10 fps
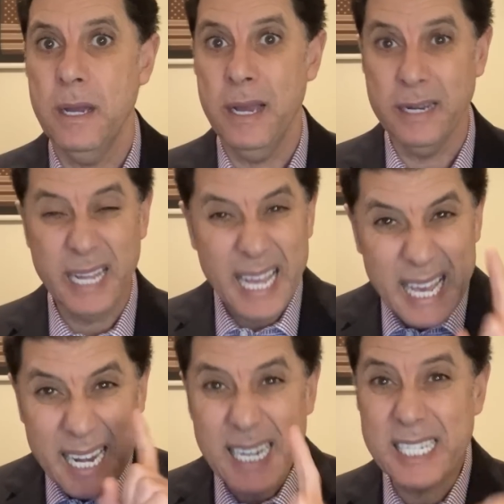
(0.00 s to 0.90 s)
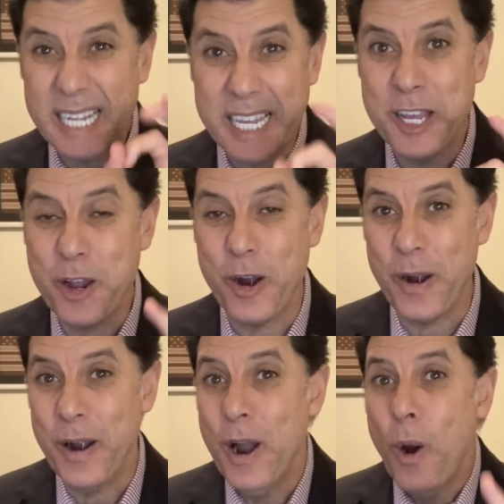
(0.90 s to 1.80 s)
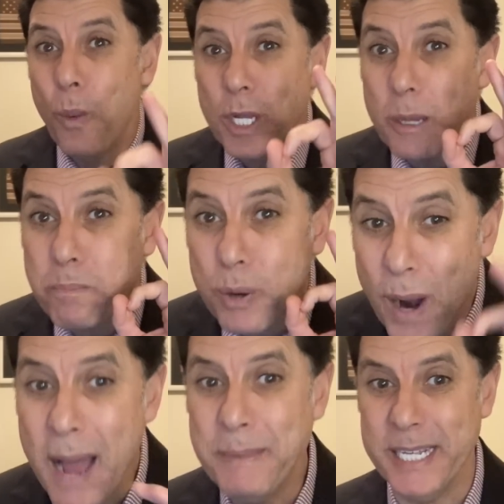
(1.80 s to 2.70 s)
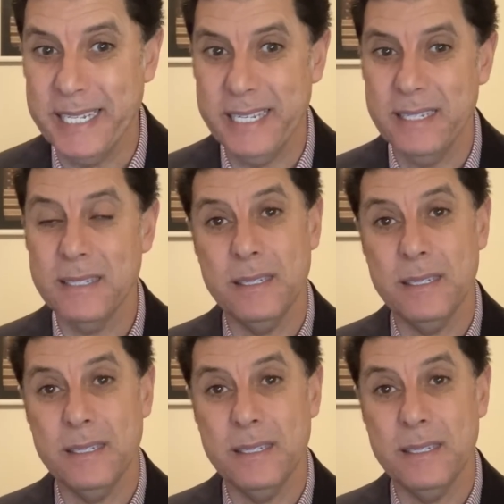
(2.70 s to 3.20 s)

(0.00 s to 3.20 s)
And here is the kicker, with the promise.